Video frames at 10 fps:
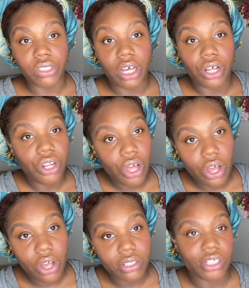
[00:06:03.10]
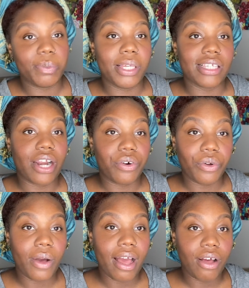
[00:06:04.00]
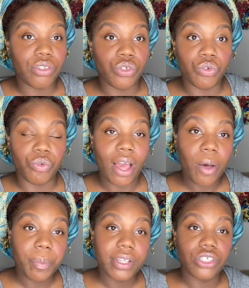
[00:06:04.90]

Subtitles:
duct clogged, just because I don't know how to help it.